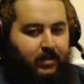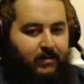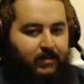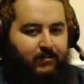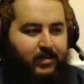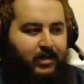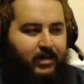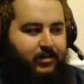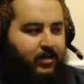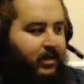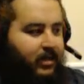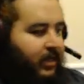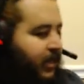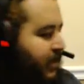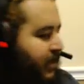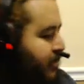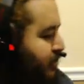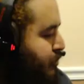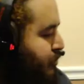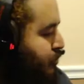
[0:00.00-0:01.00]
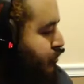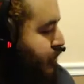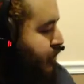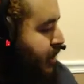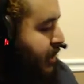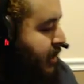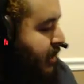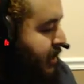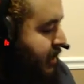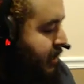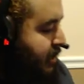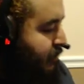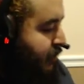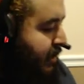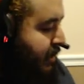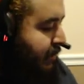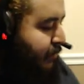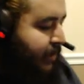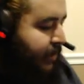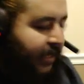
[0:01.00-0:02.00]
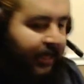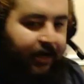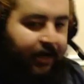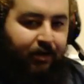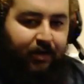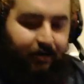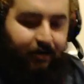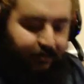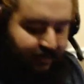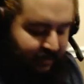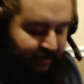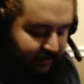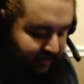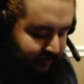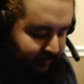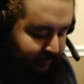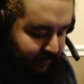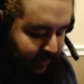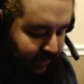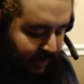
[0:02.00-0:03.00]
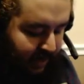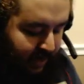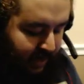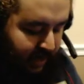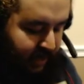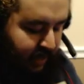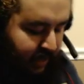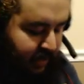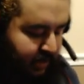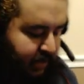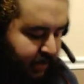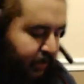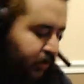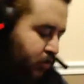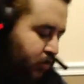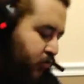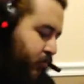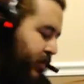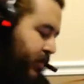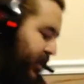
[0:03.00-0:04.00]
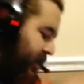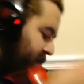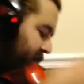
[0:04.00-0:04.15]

I'm not trying to get sued while I'm playing your little system that you made